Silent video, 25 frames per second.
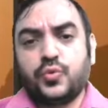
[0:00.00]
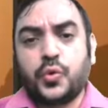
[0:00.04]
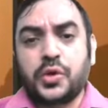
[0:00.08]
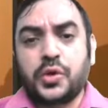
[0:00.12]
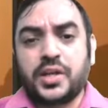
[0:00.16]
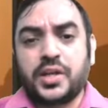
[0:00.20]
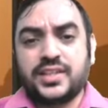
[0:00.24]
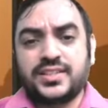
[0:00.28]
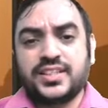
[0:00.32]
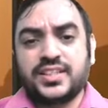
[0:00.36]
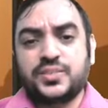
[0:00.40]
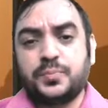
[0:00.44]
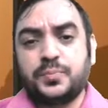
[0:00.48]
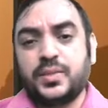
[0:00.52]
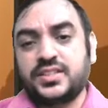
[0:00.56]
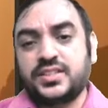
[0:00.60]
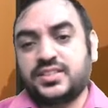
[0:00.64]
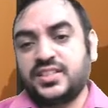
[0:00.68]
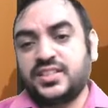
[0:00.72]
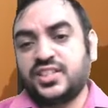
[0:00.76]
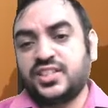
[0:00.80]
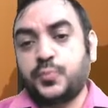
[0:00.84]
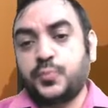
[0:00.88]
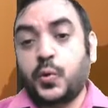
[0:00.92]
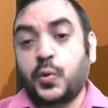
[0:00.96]
what is this
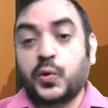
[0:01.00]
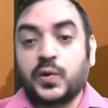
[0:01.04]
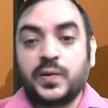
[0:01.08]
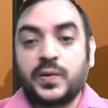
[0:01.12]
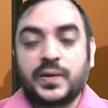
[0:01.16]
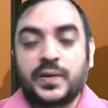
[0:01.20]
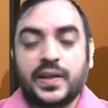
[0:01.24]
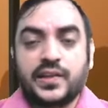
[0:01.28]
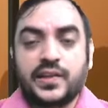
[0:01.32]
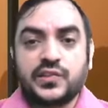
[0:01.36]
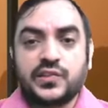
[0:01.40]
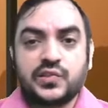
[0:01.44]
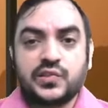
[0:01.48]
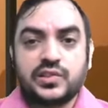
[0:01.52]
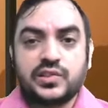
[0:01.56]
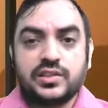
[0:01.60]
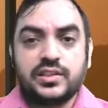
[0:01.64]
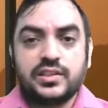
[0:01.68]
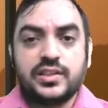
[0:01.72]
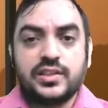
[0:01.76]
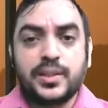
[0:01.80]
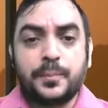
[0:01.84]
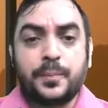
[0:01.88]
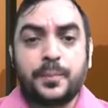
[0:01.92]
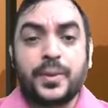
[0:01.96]
business model test?
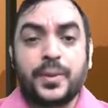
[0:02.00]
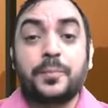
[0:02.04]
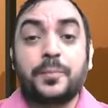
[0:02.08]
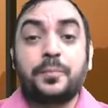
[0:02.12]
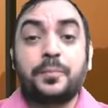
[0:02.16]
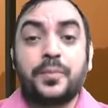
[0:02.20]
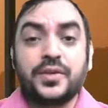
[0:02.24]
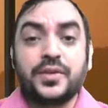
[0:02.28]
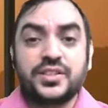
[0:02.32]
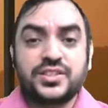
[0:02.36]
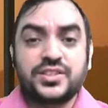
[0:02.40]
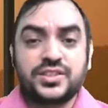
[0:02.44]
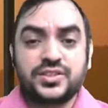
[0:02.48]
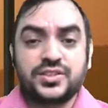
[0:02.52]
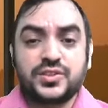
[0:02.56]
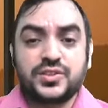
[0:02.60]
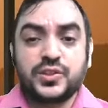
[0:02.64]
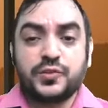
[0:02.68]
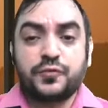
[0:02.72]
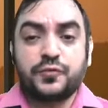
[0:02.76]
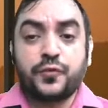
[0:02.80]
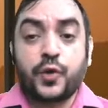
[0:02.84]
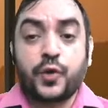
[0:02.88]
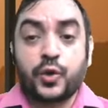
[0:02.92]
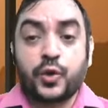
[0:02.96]
The
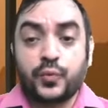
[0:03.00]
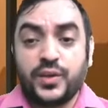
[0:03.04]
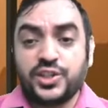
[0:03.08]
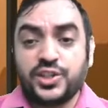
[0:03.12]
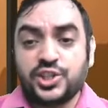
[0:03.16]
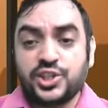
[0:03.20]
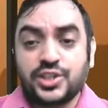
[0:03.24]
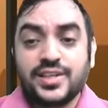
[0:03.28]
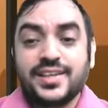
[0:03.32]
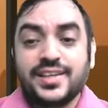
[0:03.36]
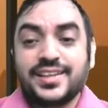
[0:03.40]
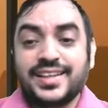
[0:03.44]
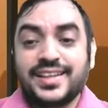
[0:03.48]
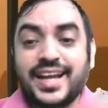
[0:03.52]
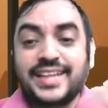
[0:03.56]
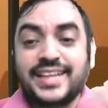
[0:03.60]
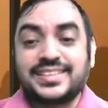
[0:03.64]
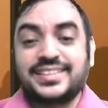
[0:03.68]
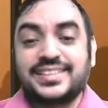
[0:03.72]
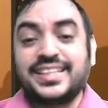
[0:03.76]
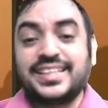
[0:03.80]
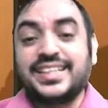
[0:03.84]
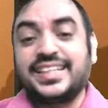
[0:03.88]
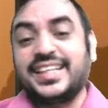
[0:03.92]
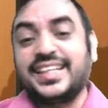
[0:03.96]
purpose for which the
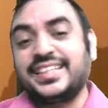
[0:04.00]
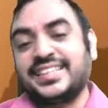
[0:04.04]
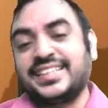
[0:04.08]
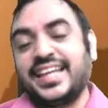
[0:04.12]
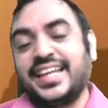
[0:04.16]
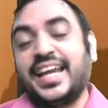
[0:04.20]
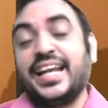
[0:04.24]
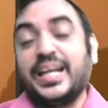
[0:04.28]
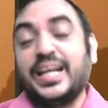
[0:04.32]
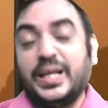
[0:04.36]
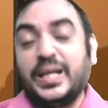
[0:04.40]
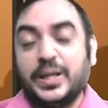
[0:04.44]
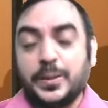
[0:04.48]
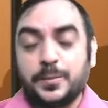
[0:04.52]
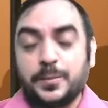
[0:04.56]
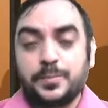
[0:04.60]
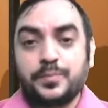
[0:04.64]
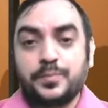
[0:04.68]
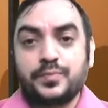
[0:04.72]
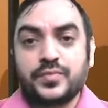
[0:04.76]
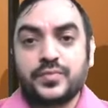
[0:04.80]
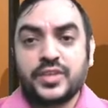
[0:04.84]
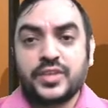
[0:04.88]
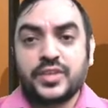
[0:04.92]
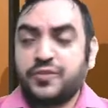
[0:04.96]
asset is held.
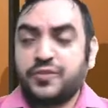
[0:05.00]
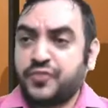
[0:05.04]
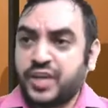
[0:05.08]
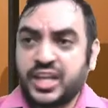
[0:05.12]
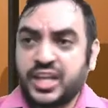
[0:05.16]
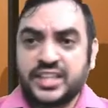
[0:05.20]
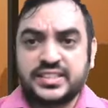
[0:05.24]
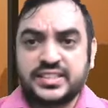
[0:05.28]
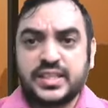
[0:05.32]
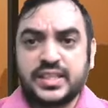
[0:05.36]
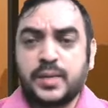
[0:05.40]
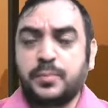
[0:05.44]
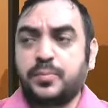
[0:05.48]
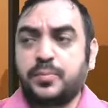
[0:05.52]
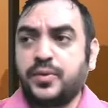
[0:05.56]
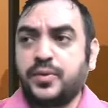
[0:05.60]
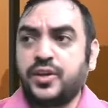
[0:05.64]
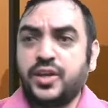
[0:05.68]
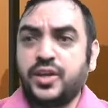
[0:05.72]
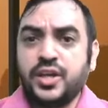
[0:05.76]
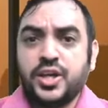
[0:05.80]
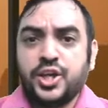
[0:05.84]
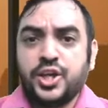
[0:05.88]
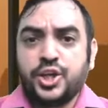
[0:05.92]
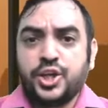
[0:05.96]
For
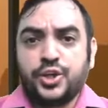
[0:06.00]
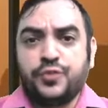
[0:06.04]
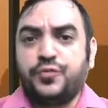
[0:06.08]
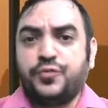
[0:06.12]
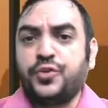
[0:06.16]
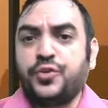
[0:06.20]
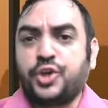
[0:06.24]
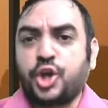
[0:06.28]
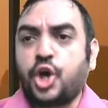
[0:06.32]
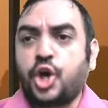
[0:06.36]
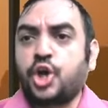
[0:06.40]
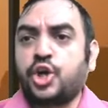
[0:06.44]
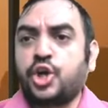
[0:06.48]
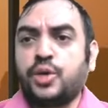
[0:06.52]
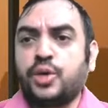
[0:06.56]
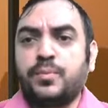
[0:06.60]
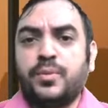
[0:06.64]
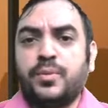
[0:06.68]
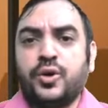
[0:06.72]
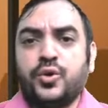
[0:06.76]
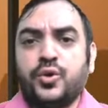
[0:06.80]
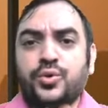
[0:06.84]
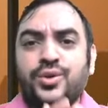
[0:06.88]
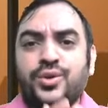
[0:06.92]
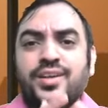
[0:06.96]
example, if you talk
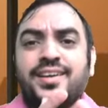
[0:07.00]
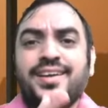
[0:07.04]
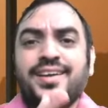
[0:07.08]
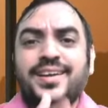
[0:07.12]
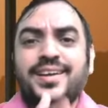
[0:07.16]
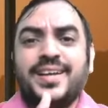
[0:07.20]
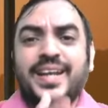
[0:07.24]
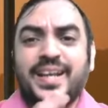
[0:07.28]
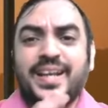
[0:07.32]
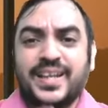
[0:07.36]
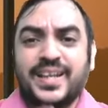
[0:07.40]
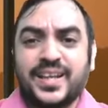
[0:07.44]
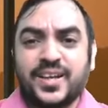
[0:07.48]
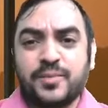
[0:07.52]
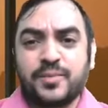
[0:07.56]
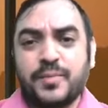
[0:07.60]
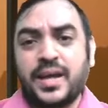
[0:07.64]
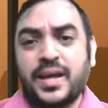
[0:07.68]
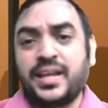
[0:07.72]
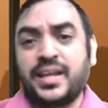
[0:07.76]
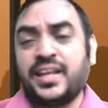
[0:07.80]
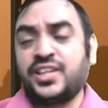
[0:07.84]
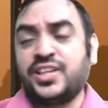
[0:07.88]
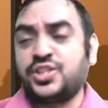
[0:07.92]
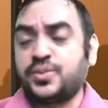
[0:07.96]
about debtor
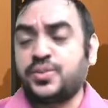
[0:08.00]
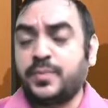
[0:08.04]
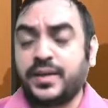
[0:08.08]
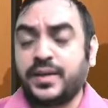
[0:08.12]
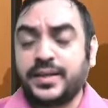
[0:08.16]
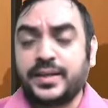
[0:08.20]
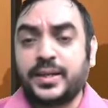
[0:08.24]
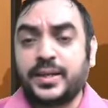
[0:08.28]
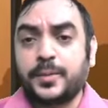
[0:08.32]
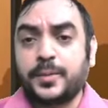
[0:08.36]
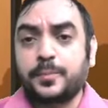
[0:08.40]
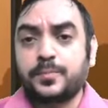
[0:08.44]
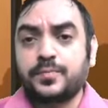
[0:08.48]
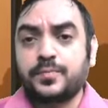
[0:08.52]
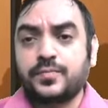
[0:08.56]
management,